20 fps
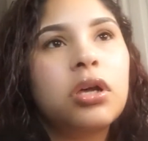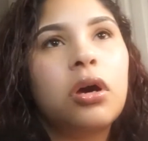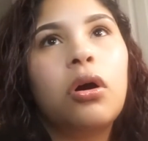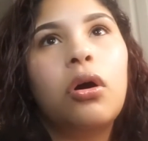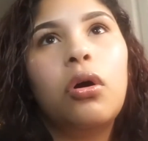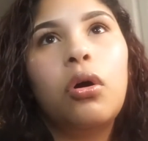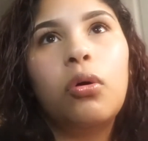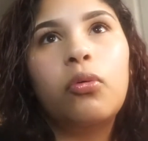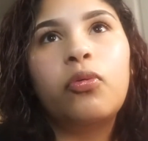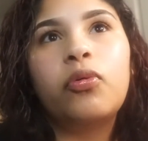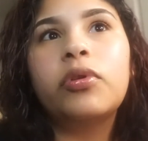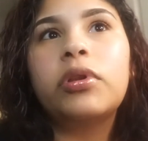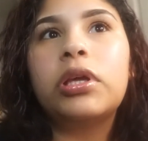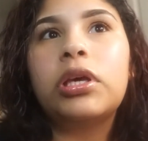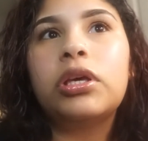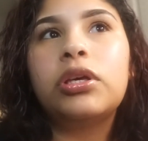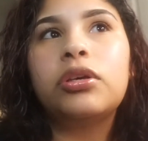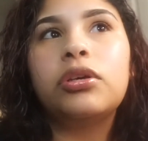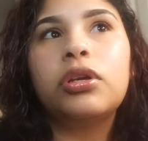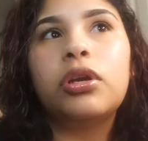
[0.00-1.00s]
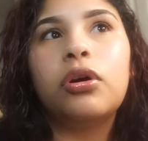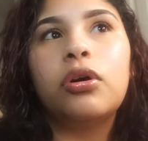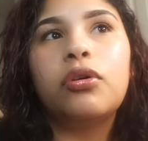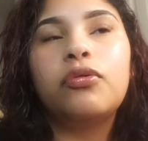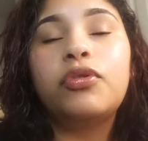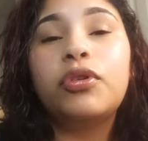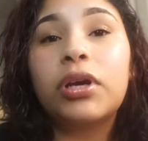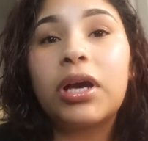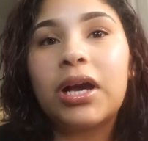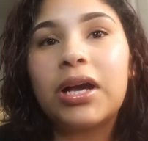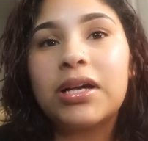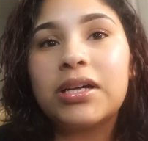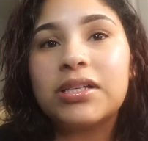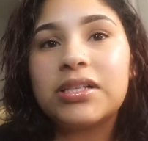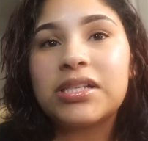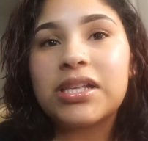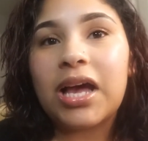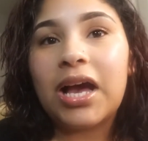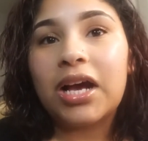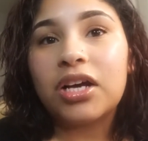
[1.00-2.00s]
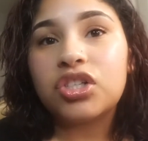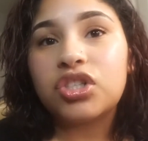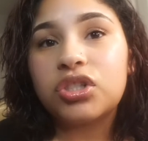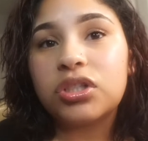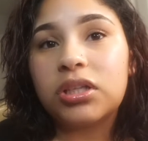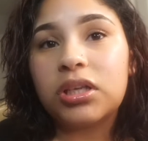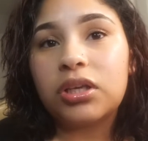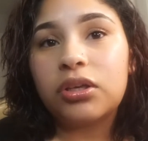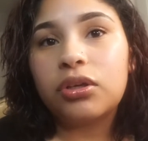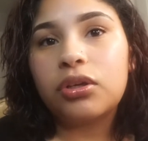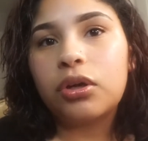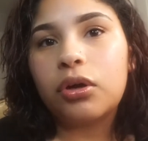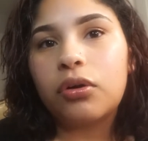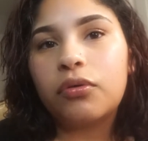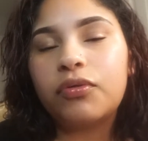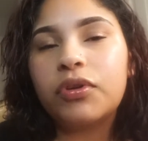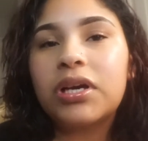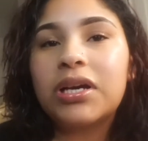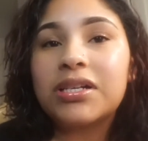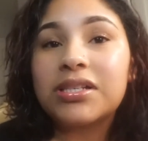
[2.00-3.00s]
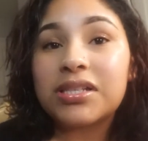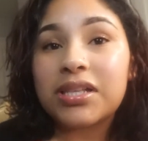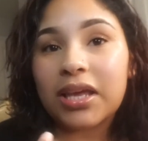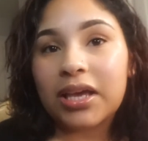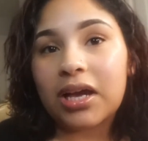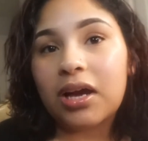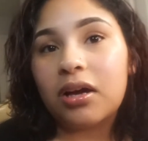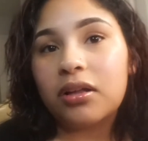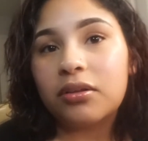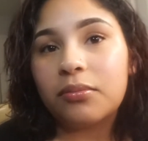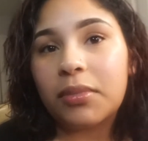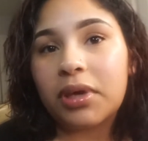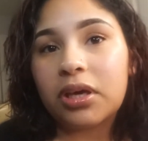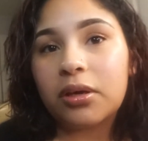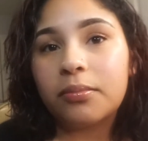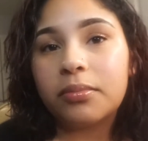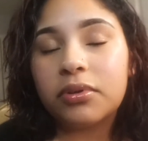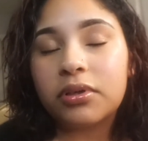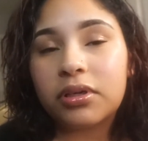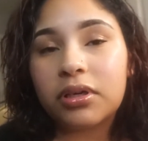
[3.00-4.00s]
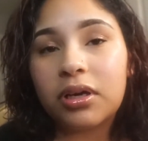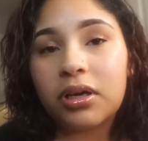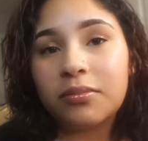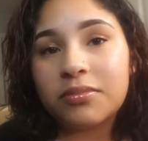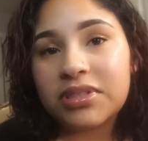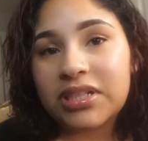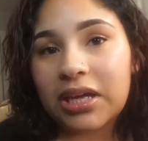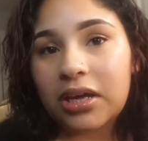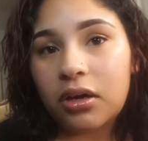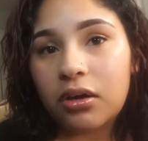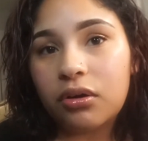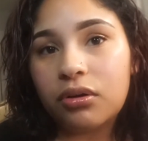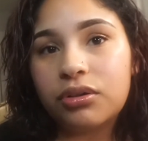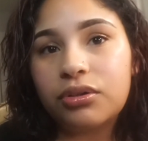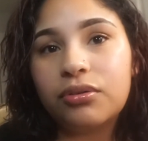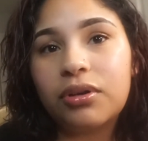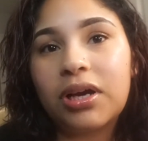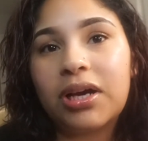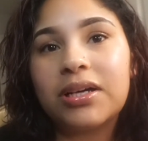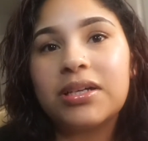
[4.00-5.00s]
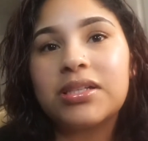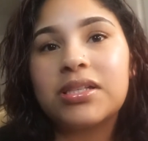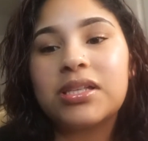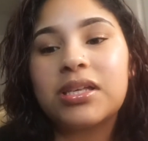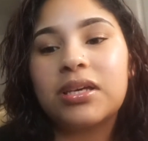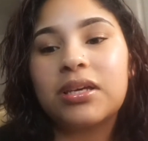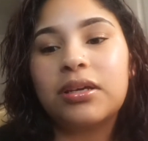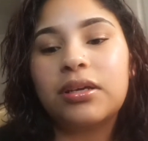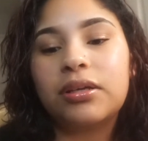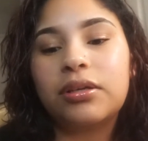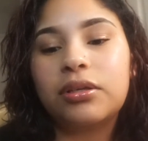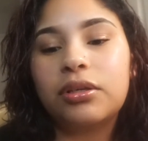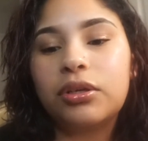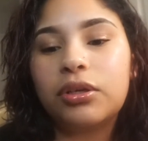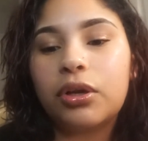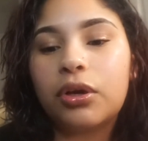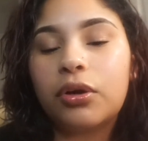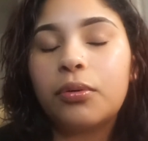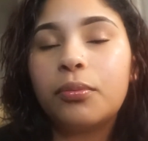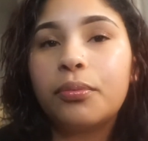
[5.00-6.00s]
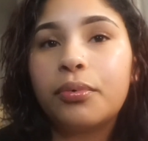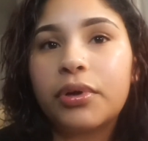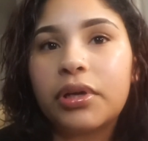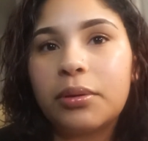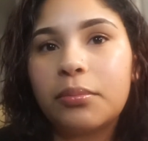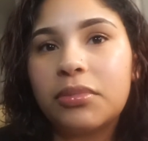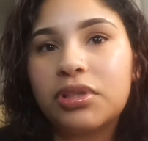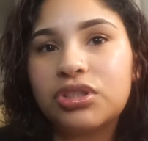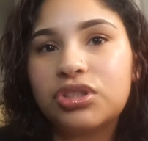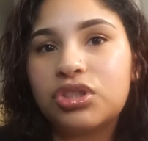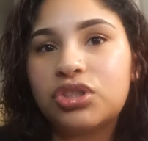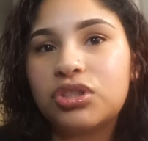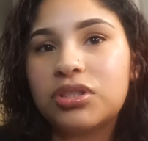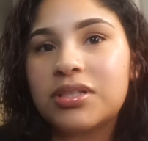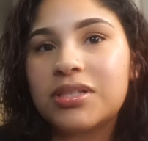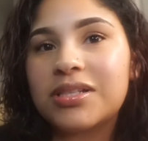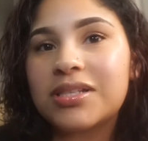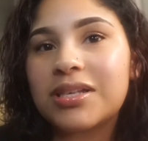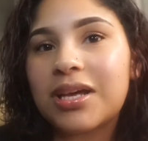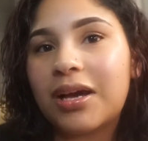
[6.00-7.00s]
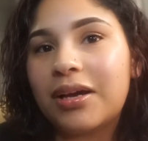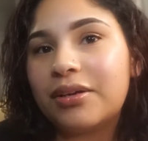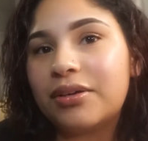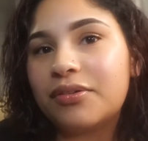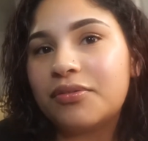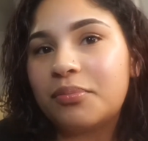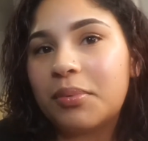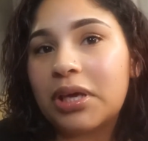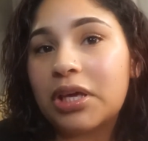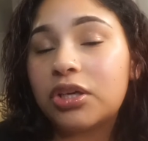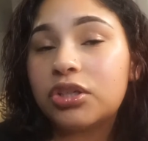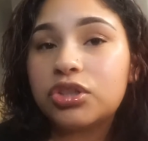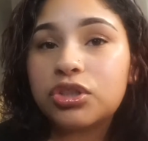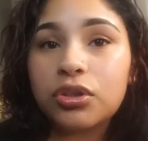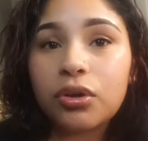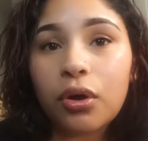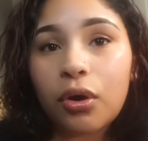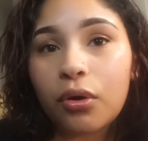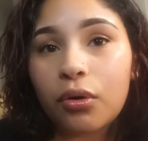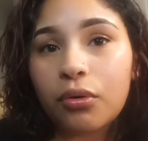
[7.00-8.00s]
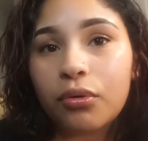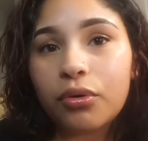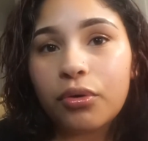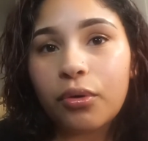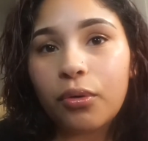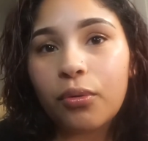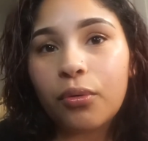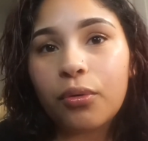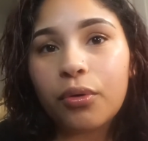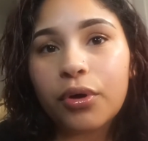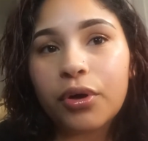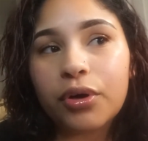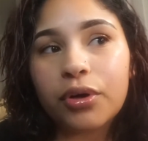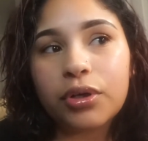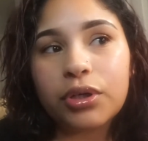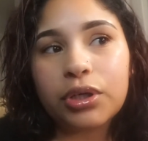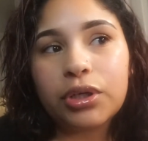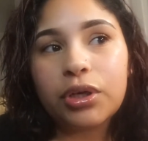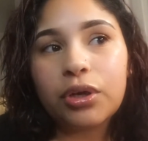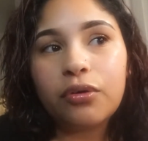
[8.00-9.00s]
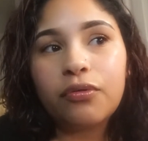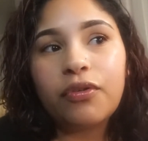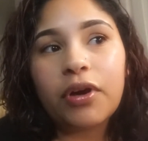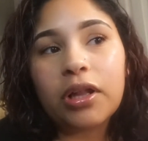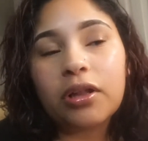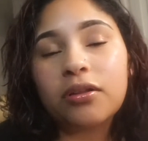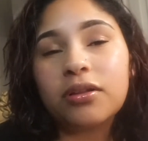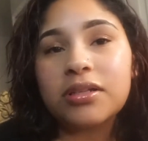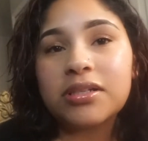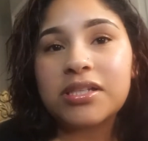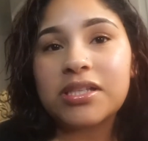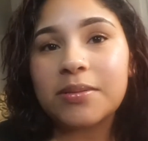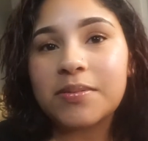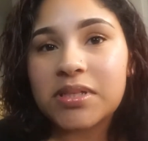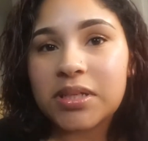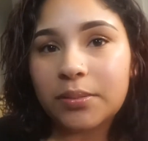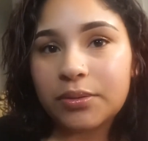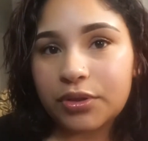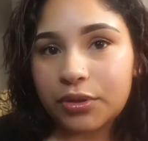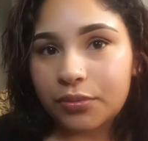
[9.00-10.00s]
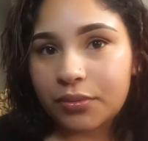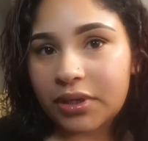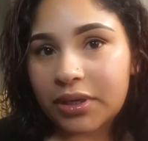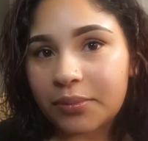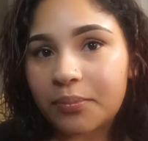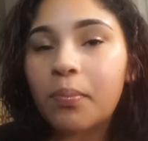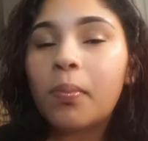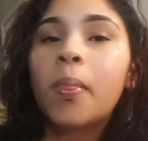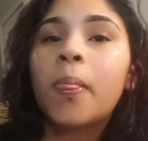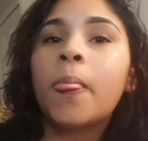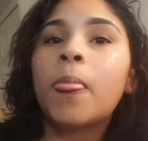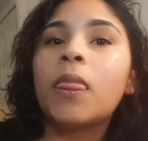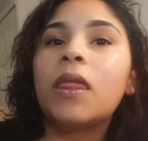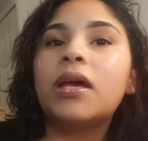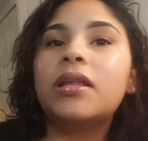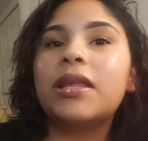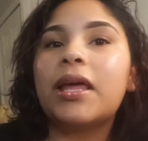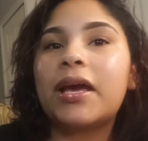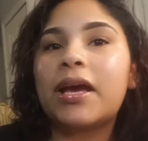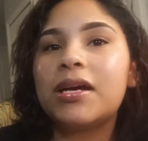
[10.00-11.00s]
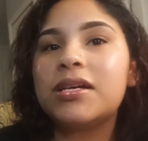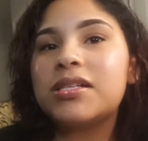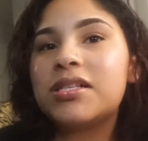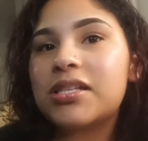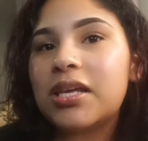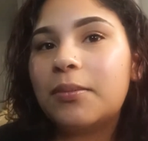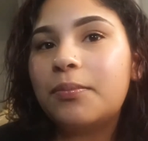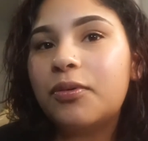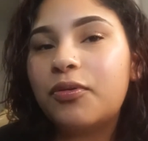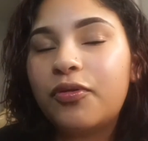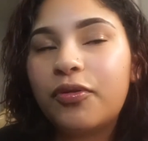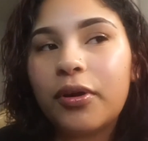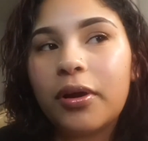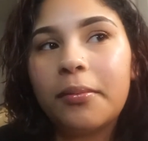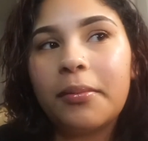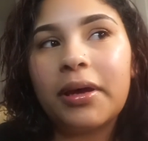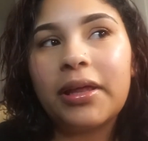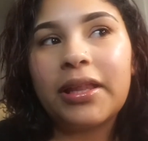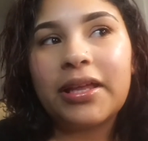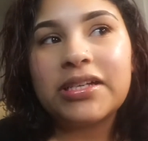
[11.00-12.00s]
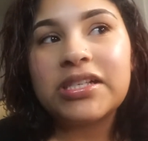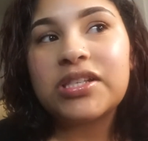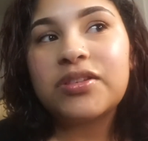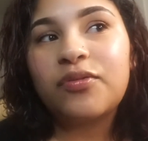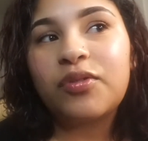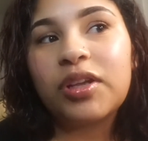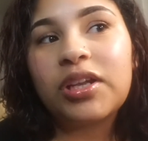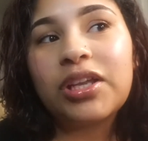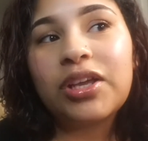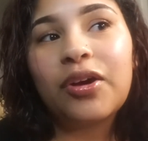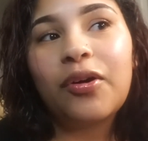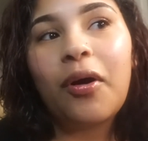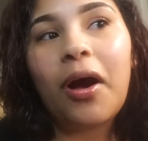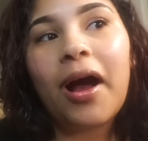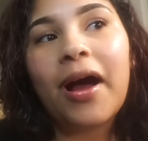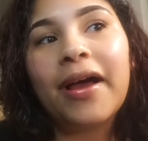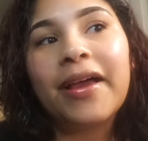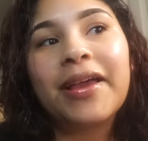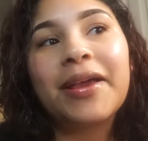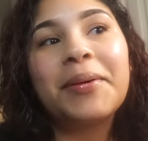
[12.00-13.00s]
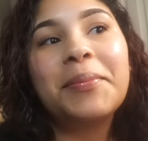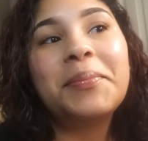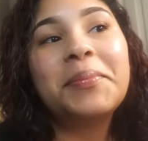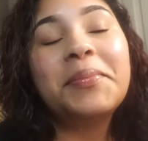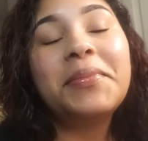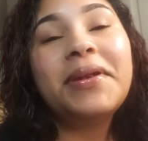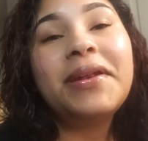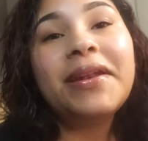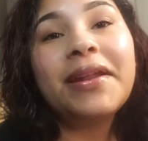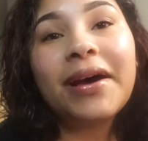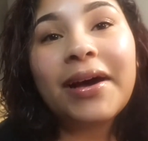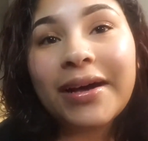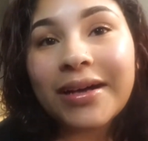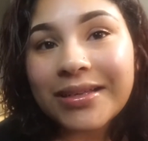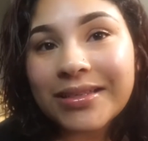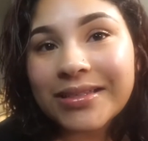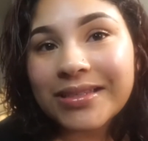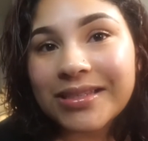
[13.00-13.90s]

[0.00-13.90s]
hopefully, you know, if you guys actually, you know, if you guys like how the makeup look comes out, you guys can, you know, pretty much just kind of make it your own, or, you know, follow the steps I'm doing. Like I said before in my last video, I am not